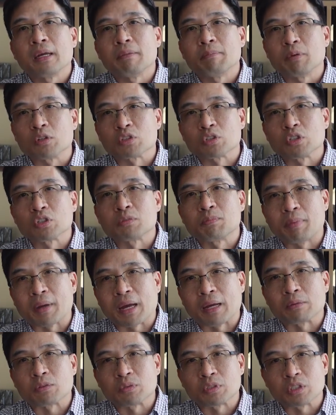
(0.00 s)
versus
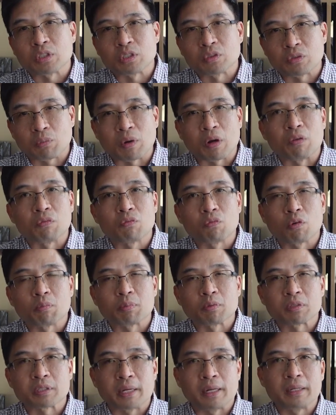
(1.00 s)
BAM's, which is around
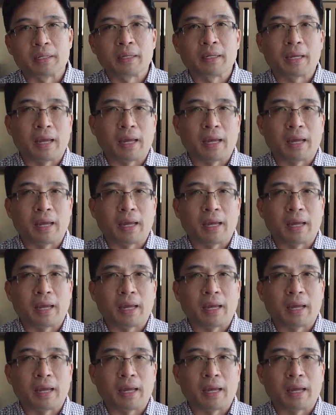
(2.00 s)
4%.